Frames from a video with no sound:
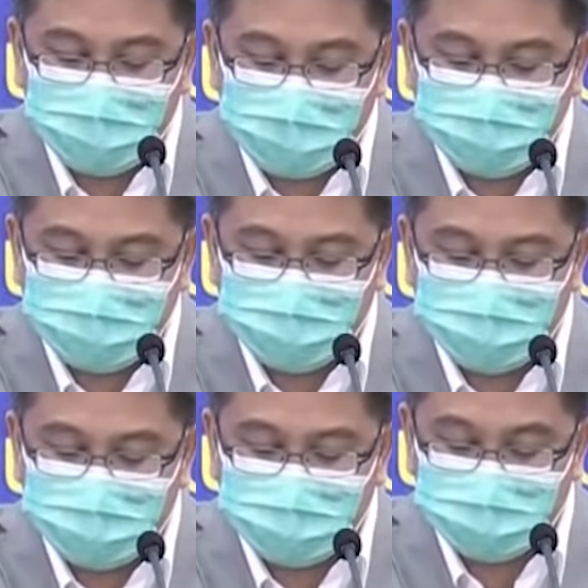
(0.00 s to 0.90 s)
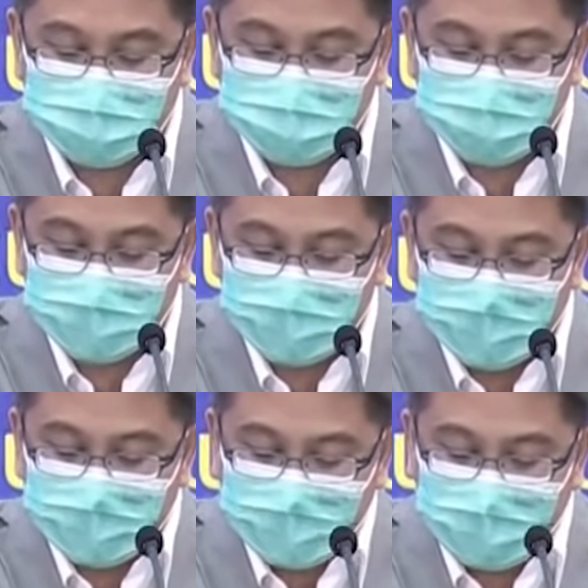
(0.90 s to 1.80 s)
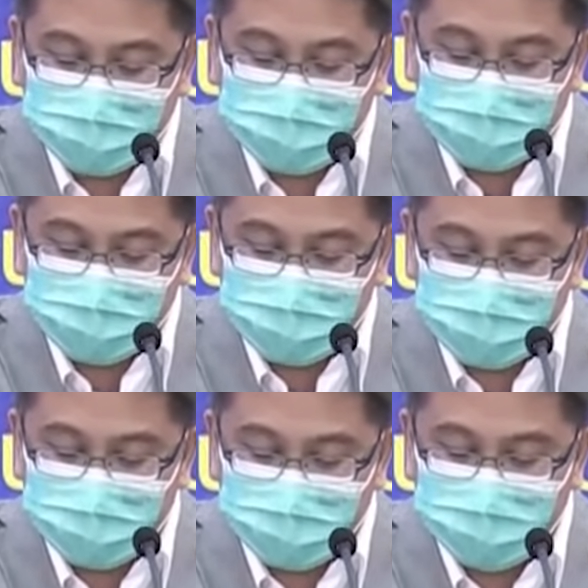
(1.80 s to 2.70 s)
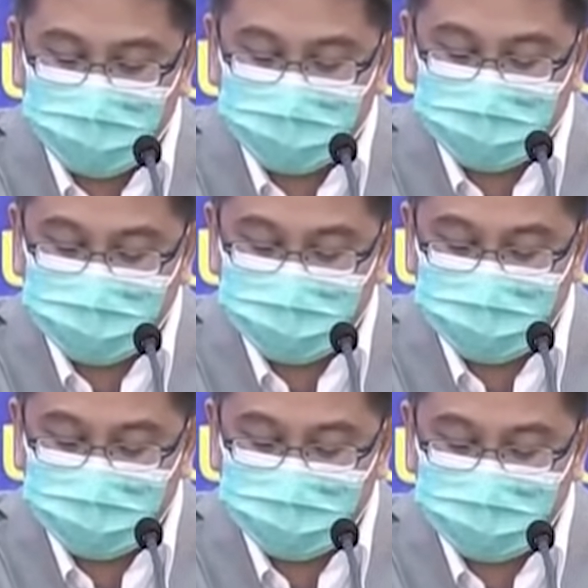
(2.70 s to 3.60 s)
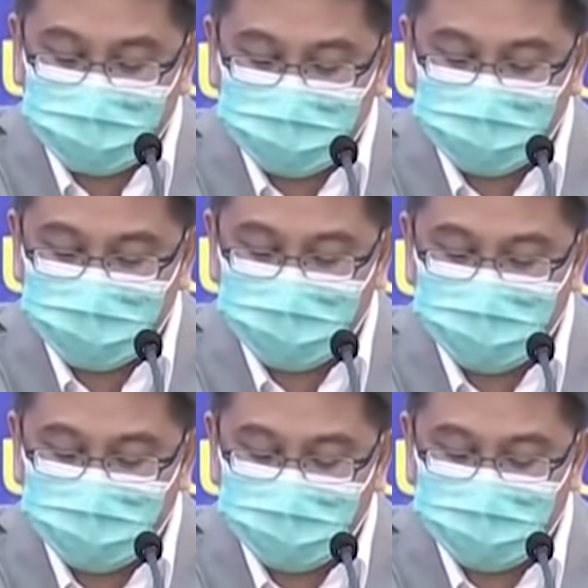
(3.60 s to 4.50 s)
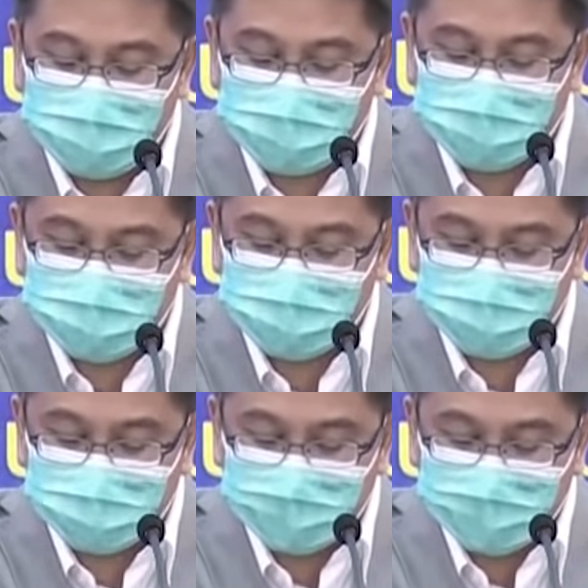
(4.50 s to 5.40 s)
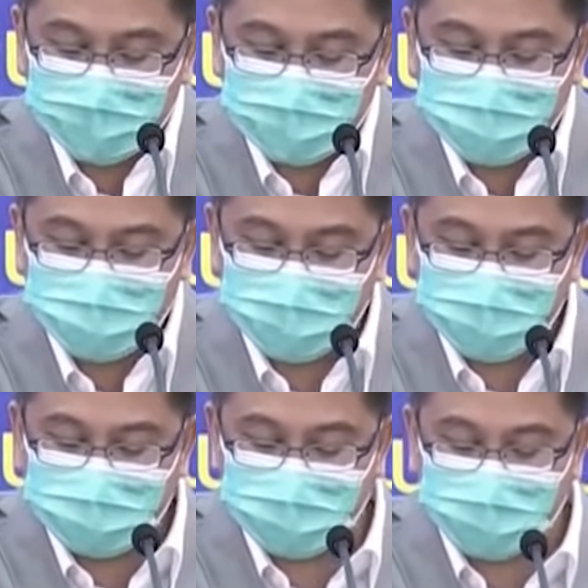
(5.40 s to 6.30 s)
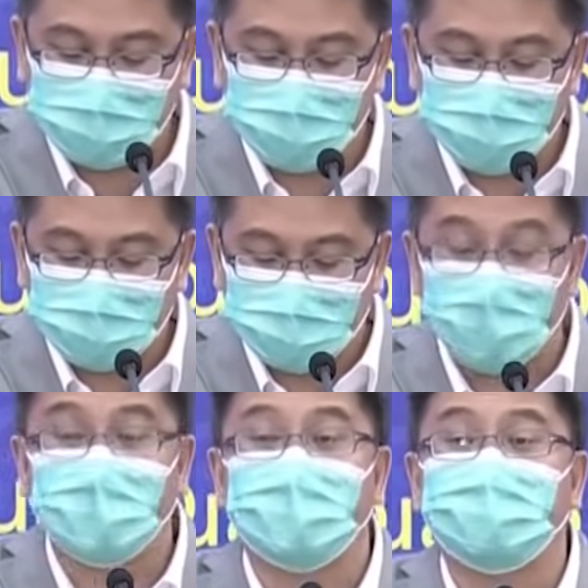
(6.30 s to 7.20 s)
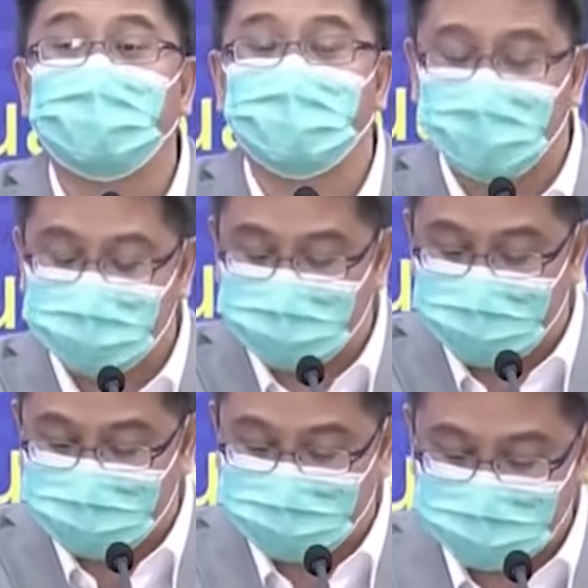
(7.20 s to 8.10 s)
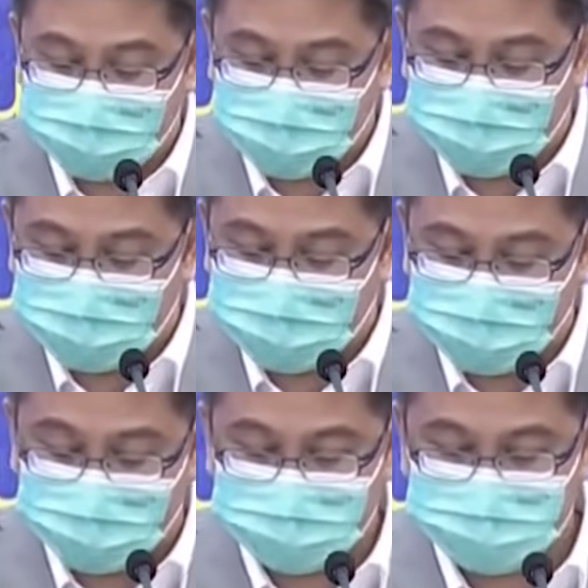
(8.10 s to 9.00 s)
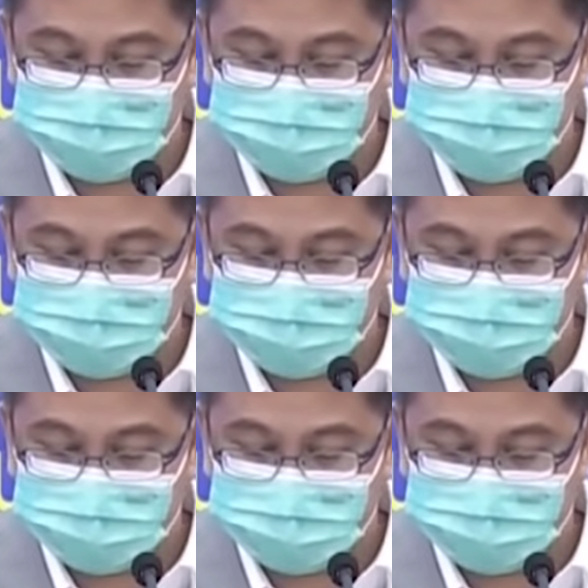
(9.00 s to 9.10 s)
vaccination center, and the number of vaccines had already reached its limit, you will be given a queue card for the next day. So that's very good to hear.